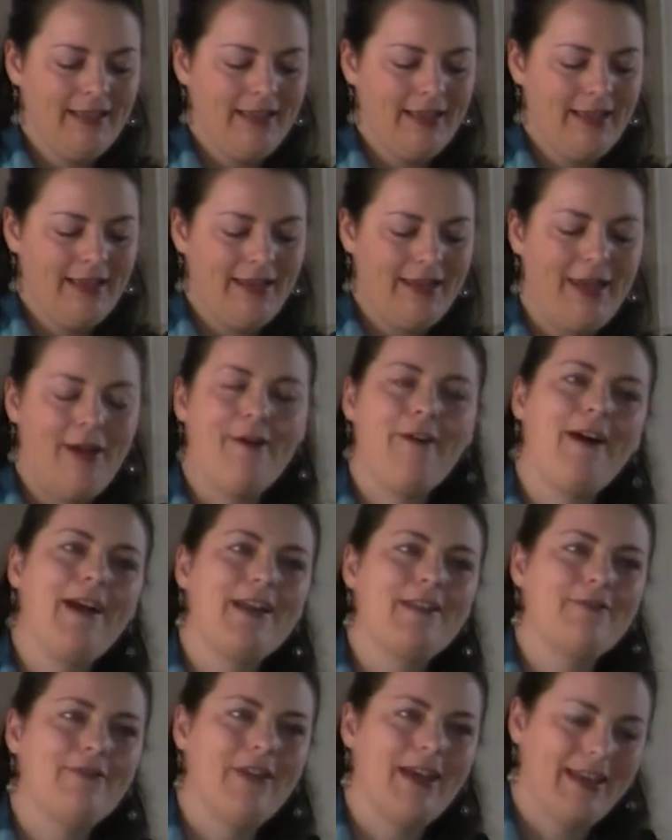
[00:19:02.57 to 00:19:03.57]
And now I
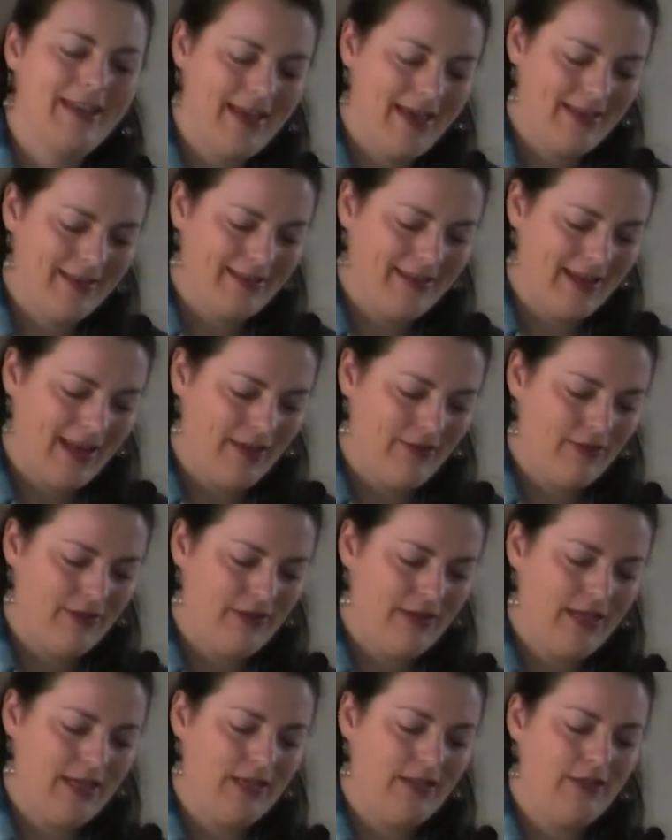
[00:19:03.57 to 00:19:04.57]
invite Ellen
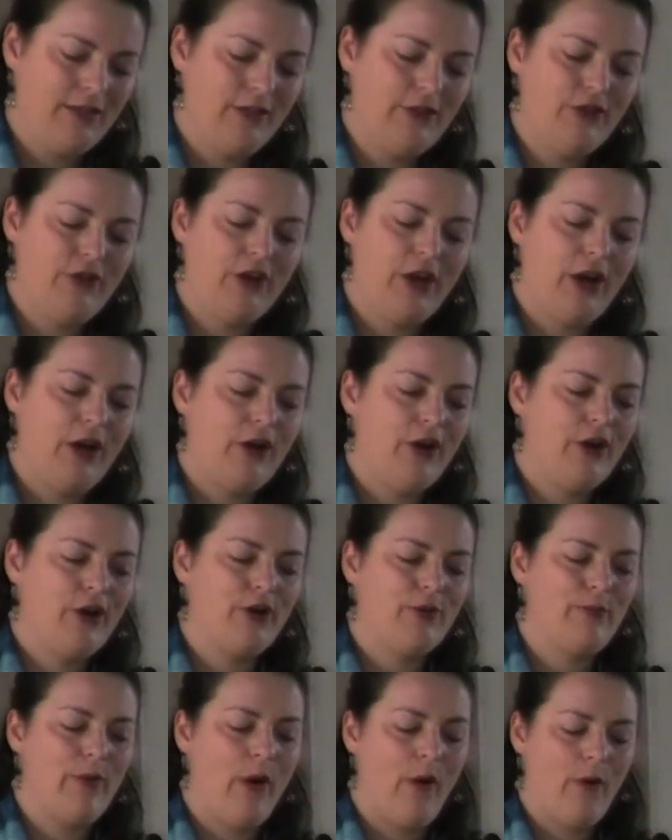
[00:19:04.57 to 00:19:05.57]
Anthony to share
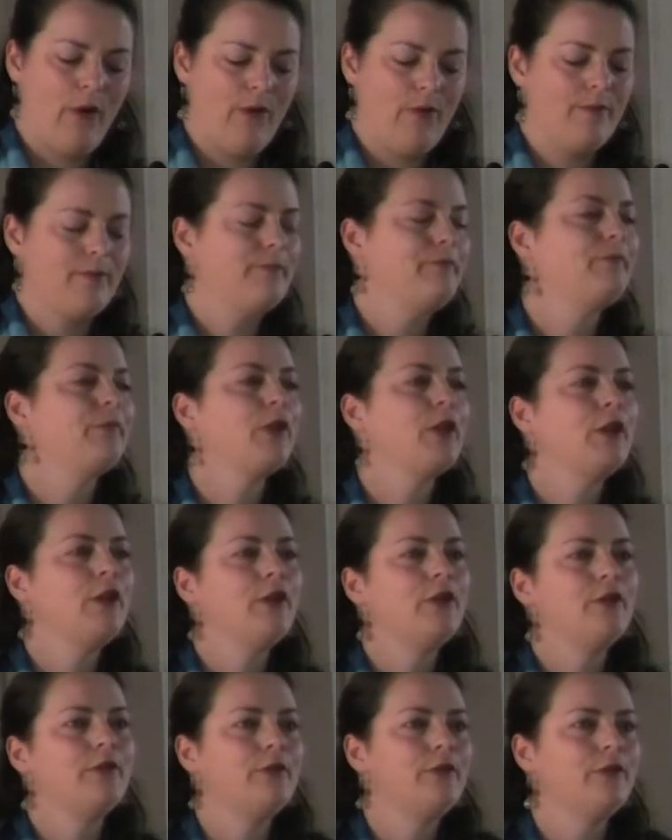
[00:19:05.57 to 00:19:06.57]
her poem,
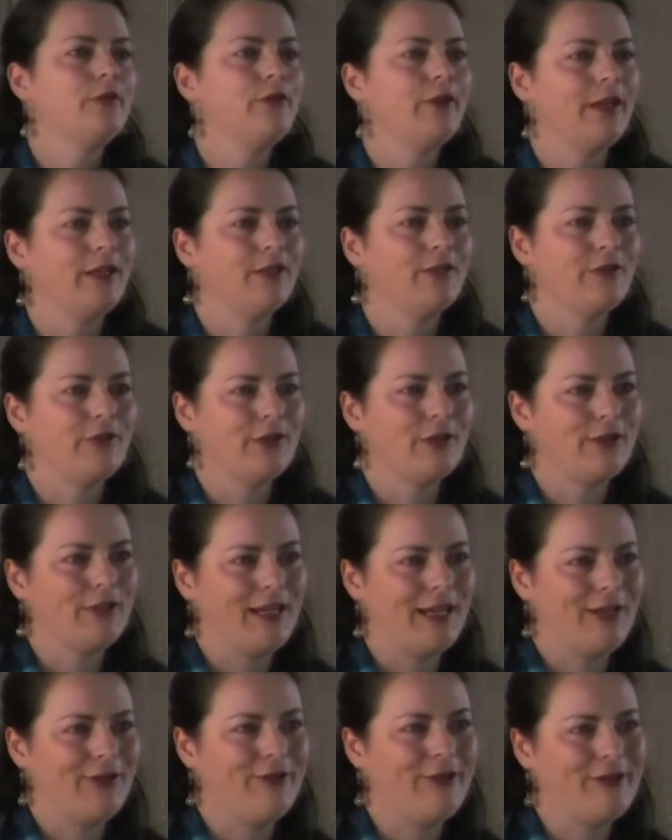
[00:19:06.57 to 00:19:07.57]
Transfer
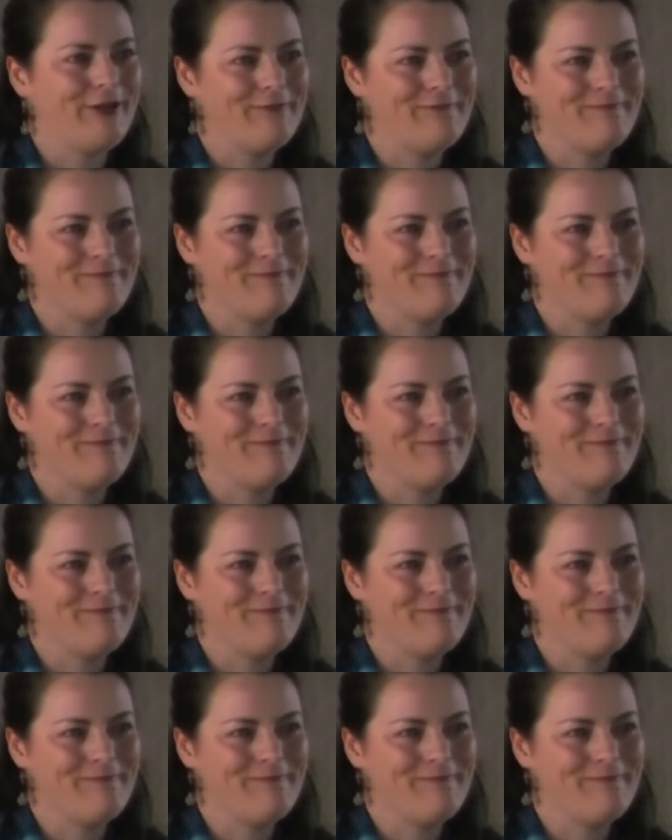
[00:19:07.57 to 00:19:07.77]
Station.